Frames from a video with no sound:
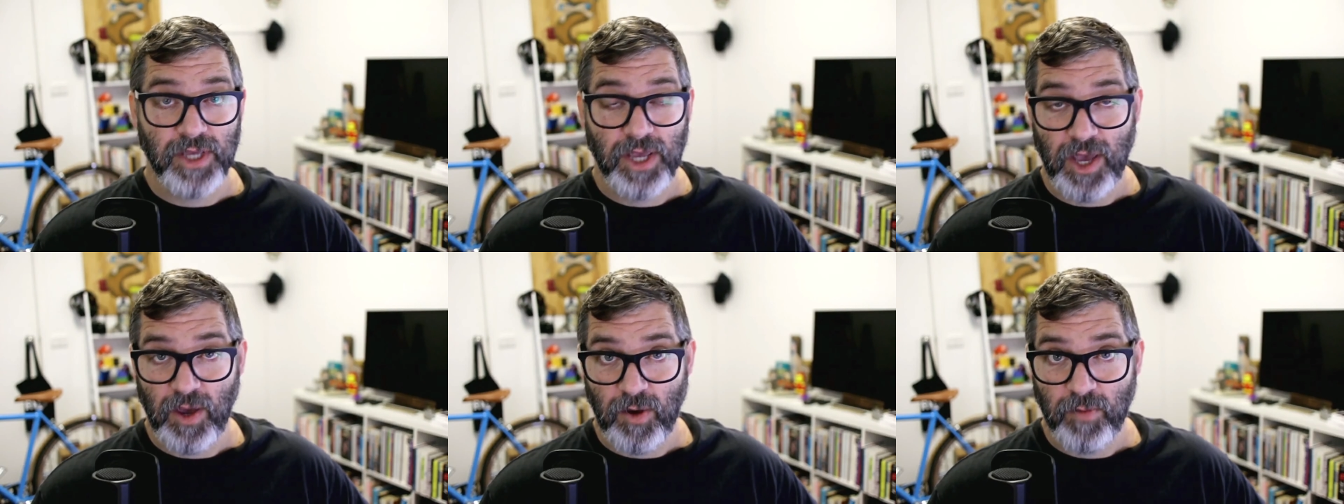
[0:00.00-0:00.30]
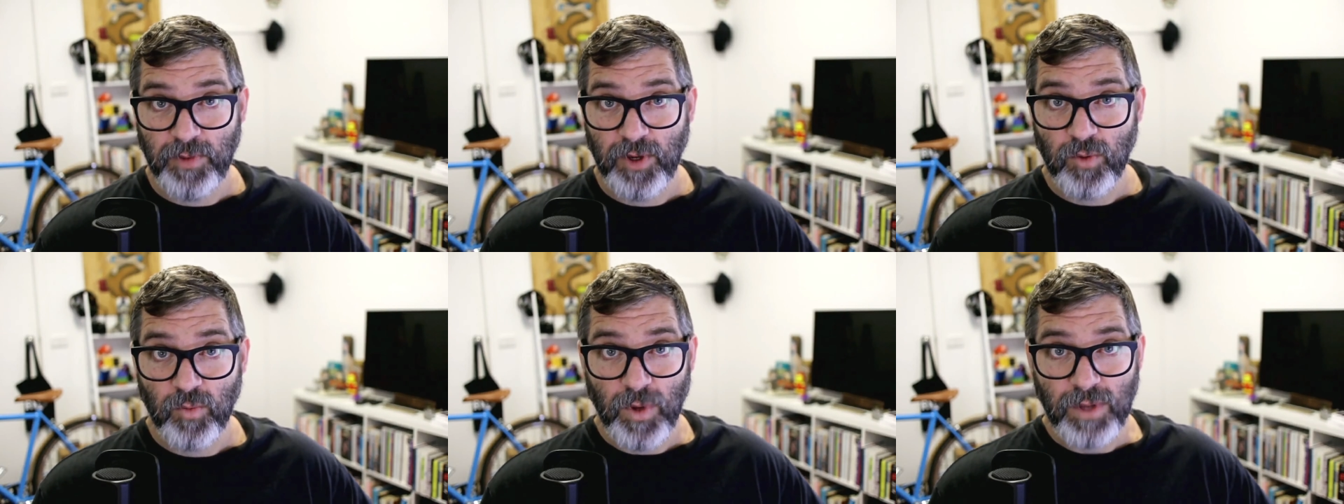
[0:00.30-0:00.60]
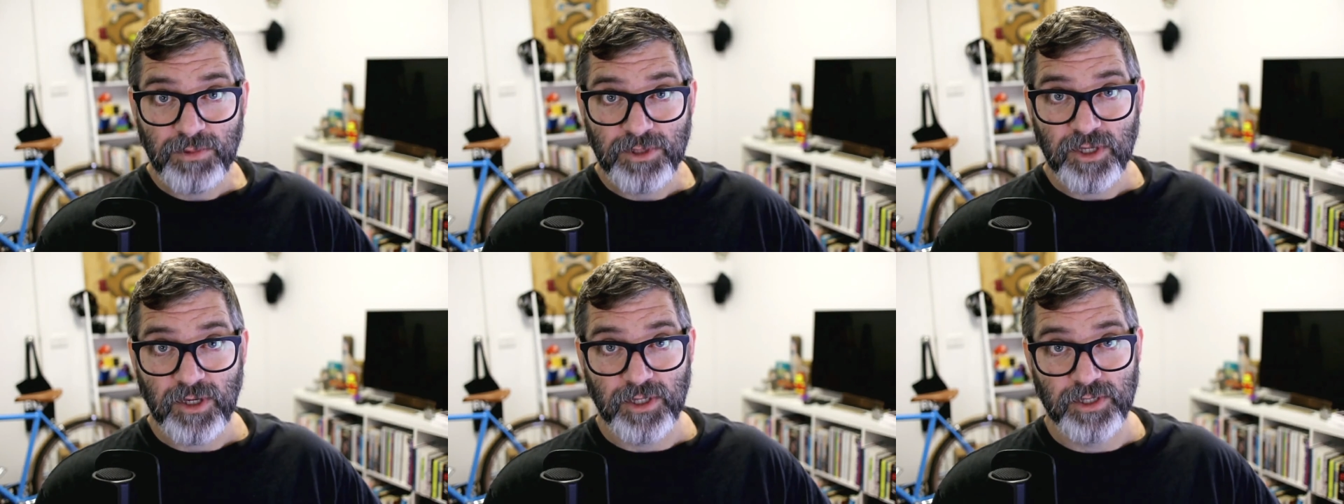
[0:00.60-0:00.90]
how I build
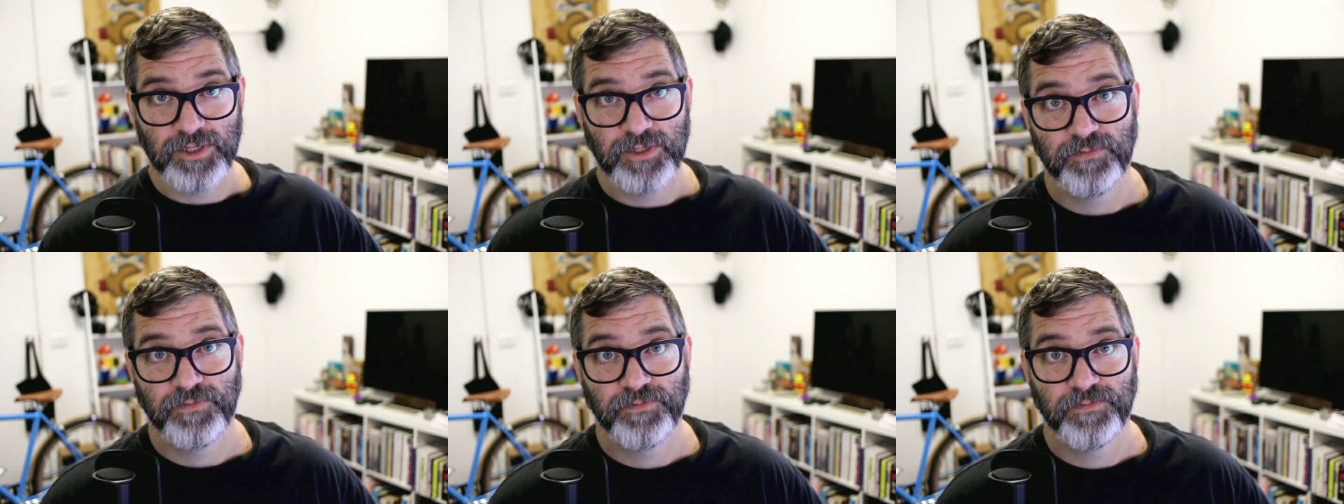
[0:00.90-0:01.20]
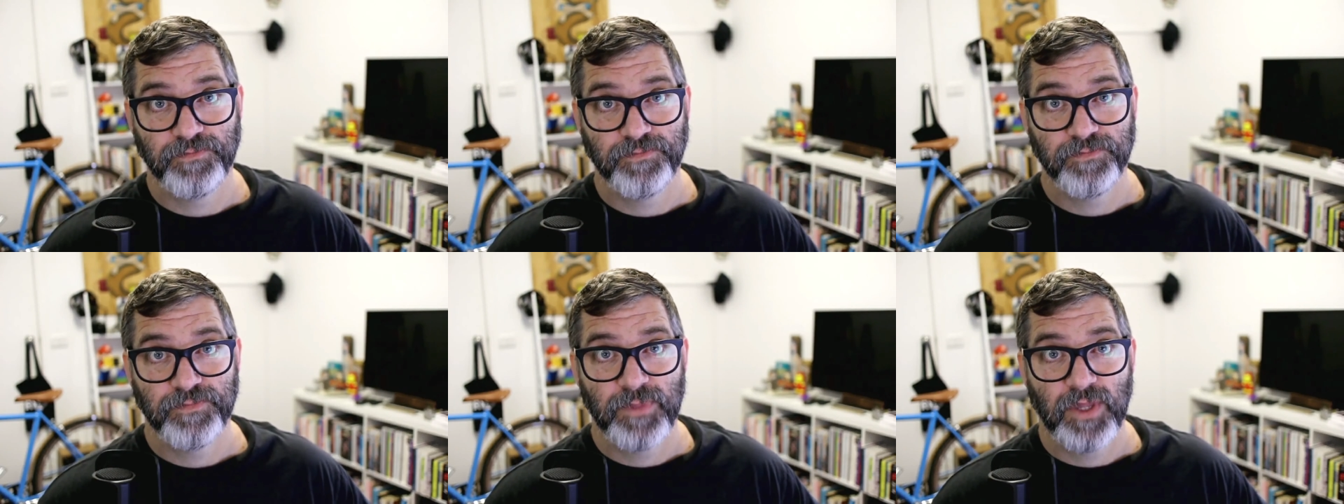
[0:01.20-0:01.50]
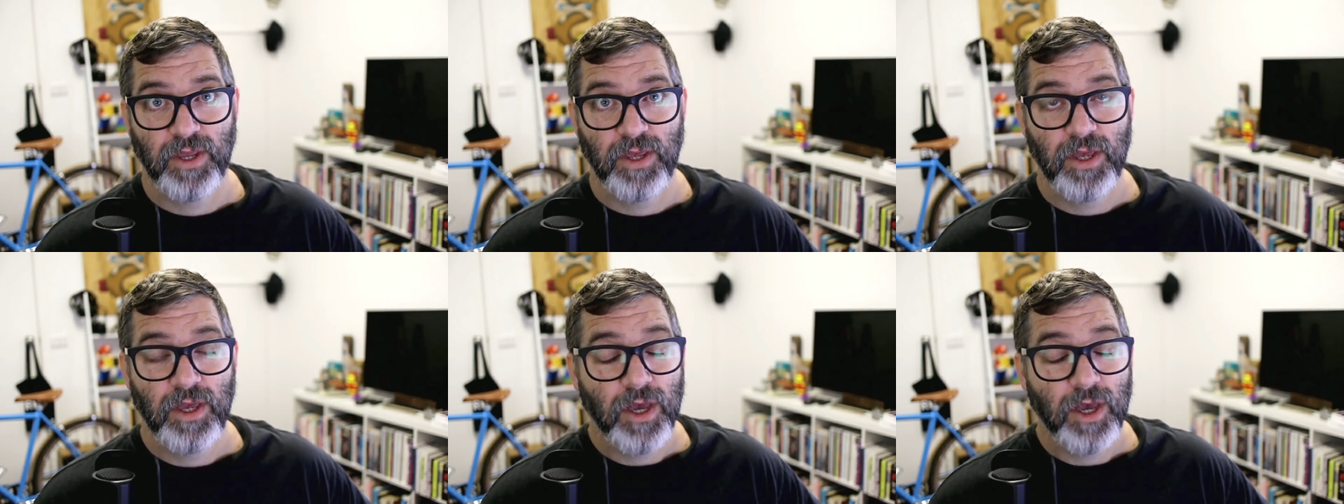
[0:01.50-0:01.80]
websites.
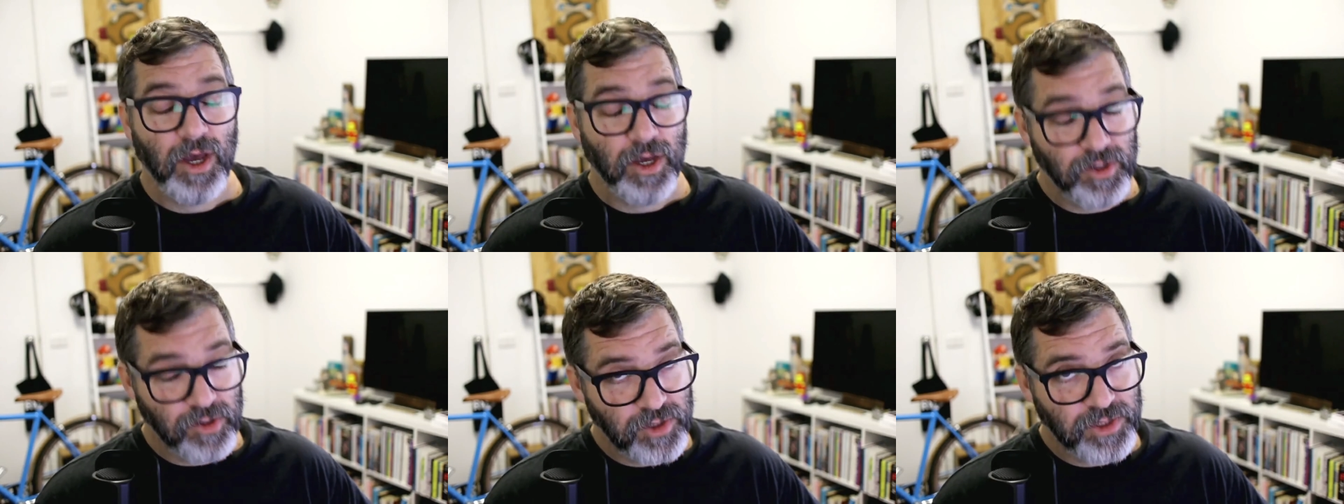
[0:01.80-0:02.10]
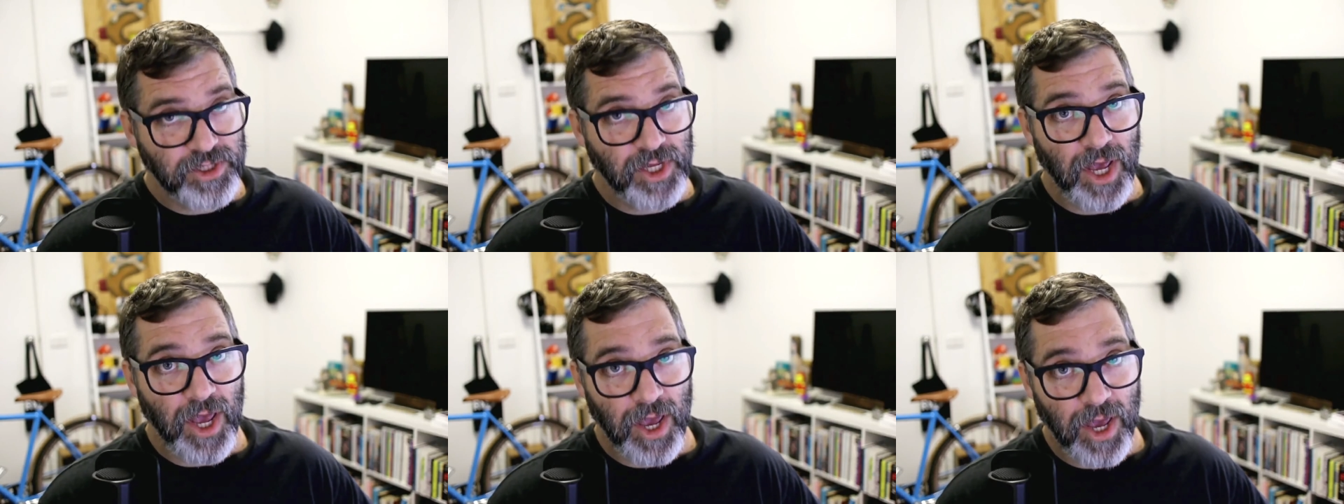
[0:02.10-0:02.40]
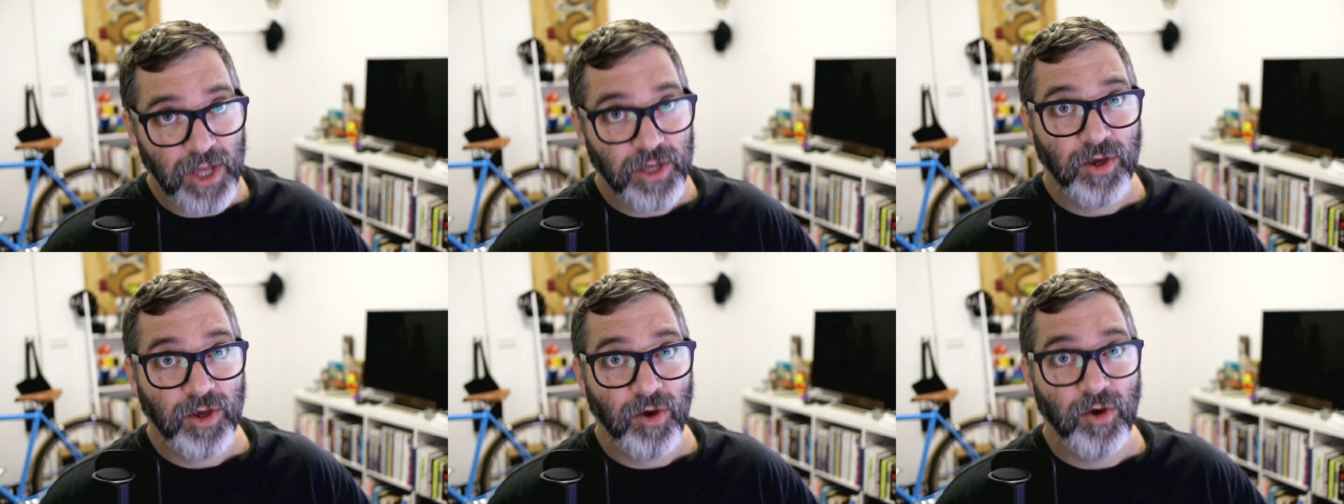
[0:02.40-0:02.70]
I used to
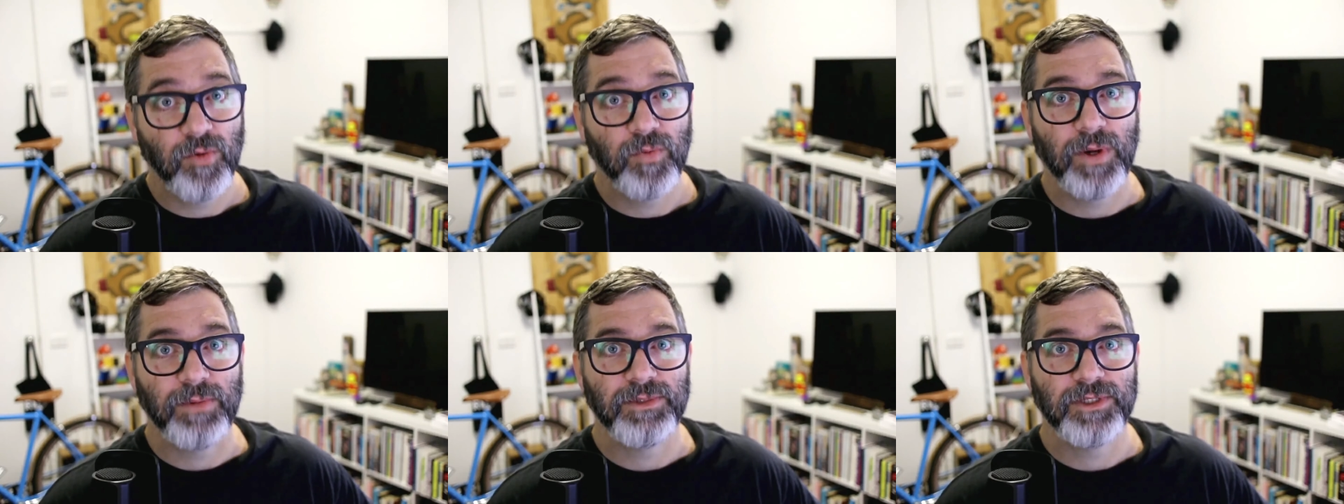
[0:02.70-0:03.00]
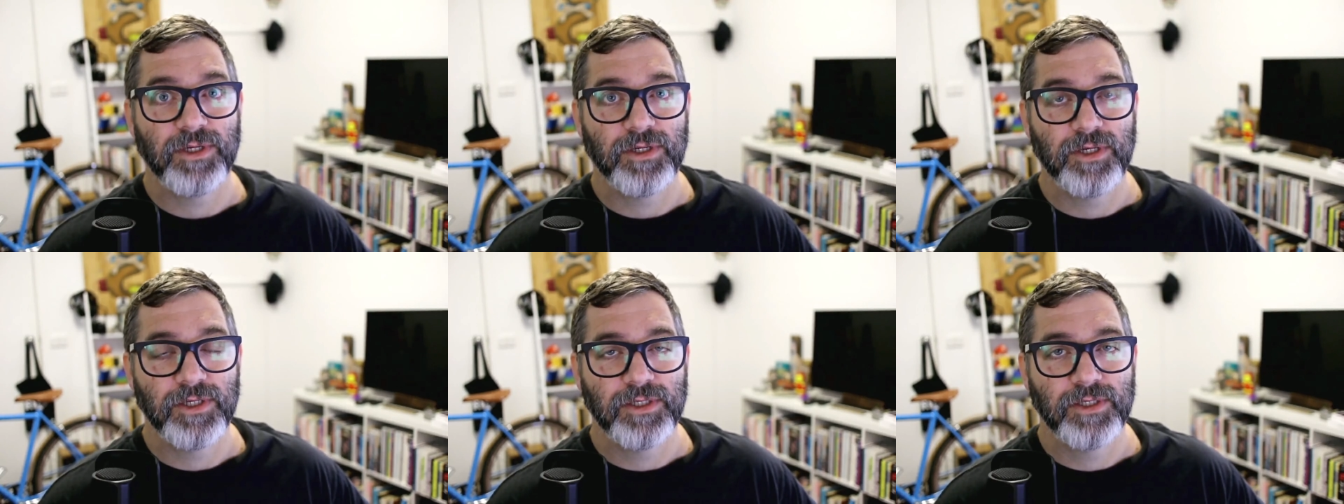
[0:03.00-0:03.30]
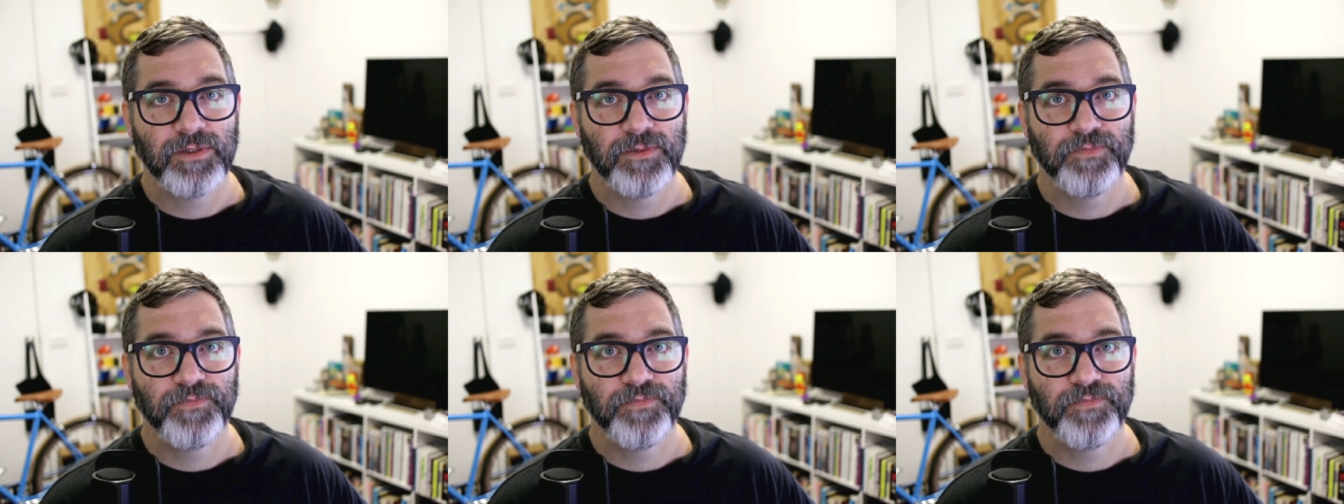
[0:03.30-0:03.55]
hand code websites,